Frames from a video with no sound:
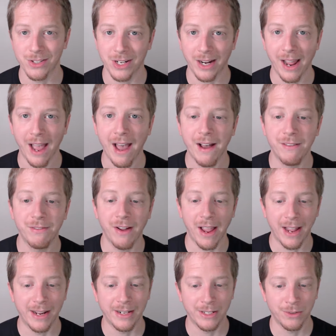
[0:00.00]
I have
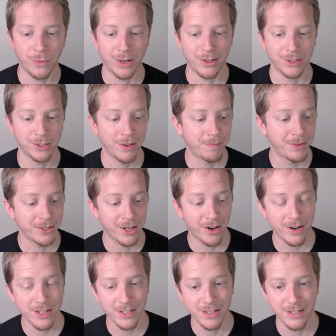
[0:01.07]
and as well as
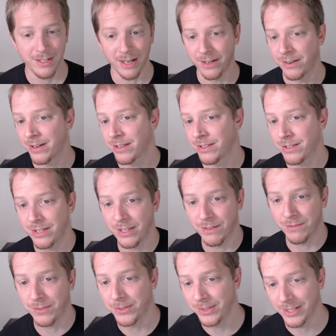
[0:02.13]
cryptocurrencies. And you can see the
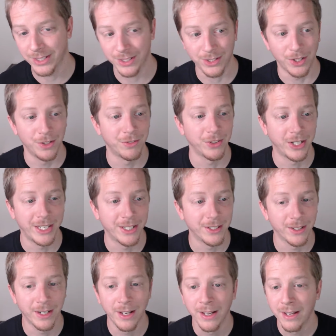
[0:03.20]
full list over
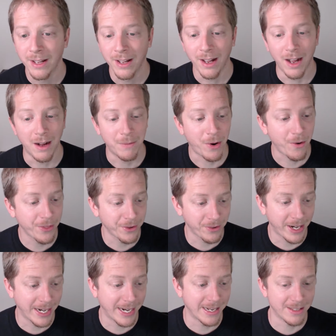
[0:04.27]
here on the
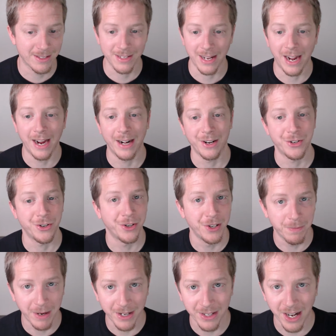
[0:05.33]
right hand side. I show you
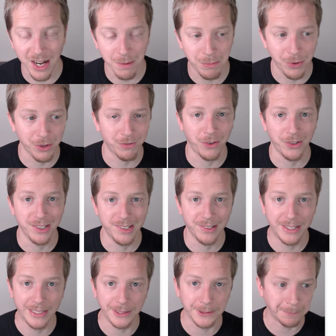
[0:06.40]
my entire portfolio
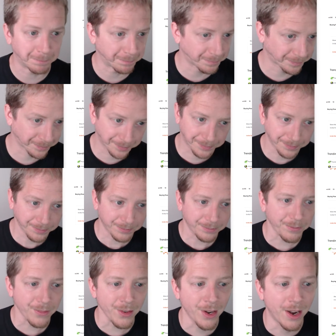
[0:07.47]
here
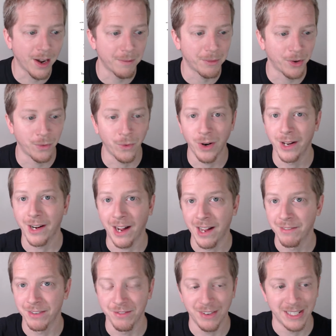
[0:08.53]
on what
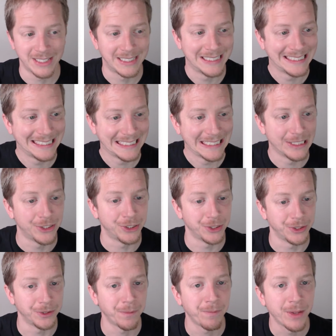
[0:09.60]
I've invested into.